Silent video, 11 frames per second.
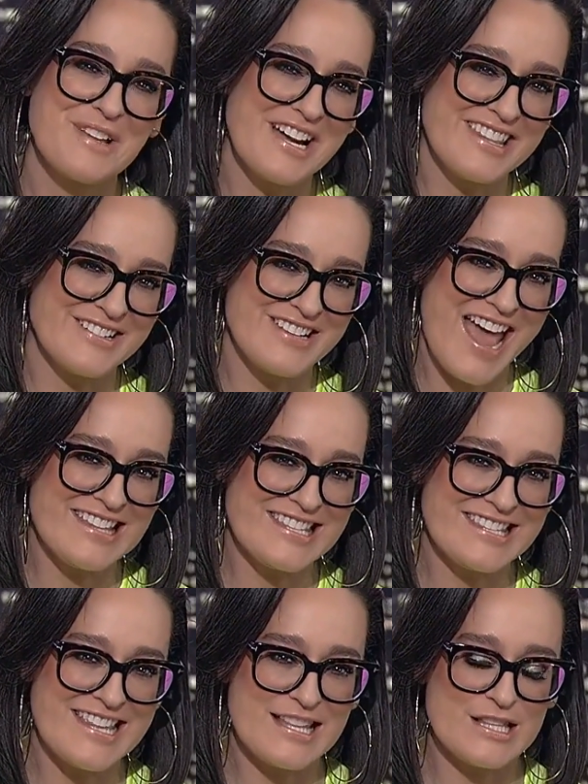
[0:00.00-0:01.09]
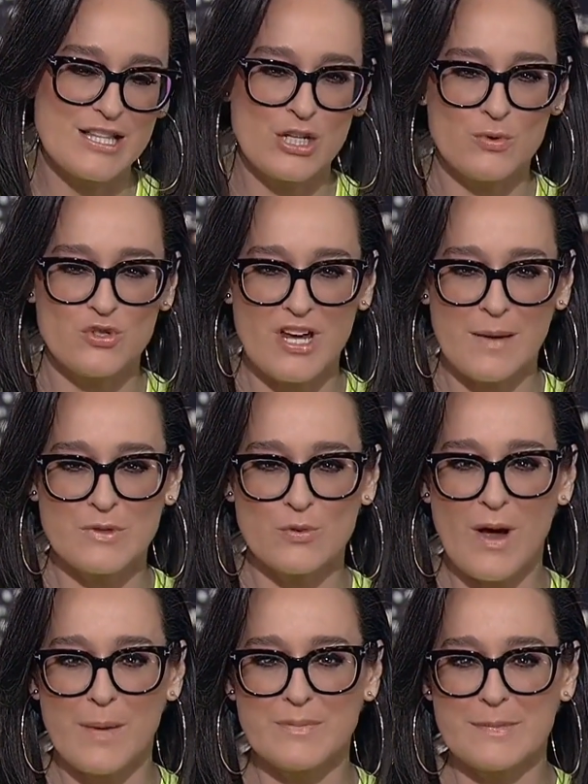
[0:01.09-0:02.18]
Hi there. NASA says the new James
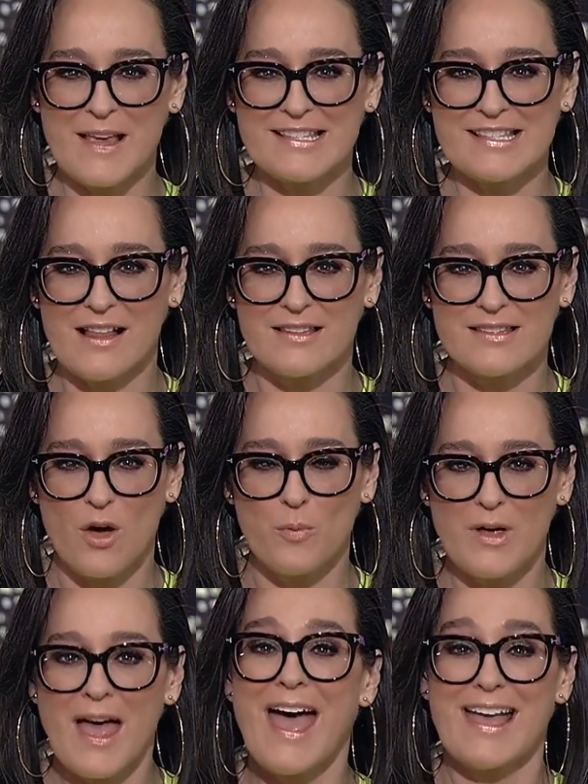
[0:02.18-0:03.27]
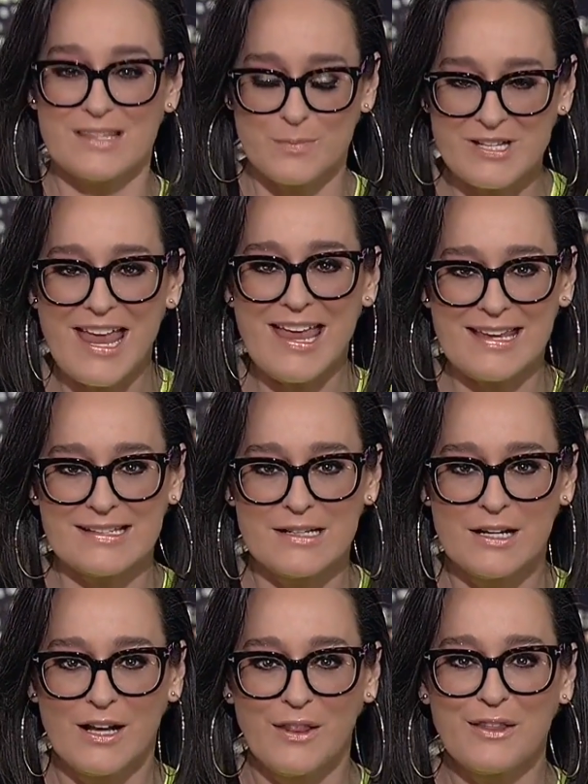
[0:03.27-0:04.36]
Webb Space Telescope has obtained
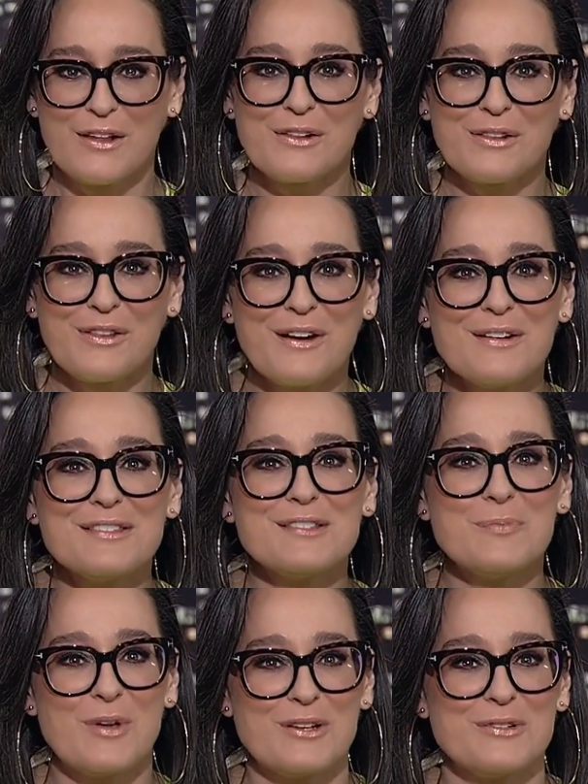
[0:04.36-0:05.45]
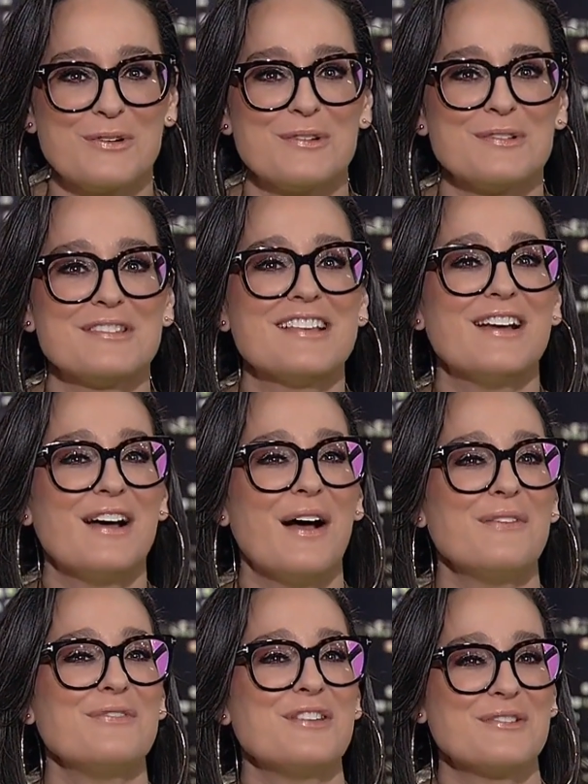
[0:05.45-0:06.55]
the clearest pictures
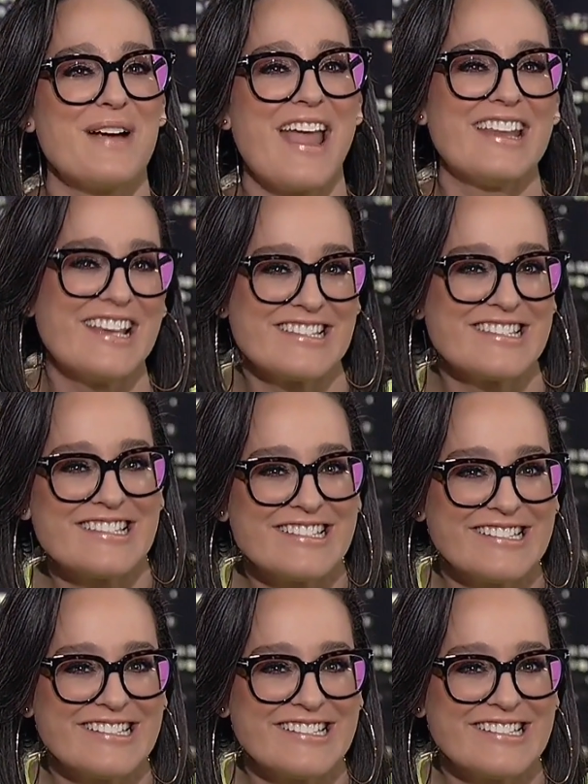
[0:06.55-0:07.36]
of Uranus.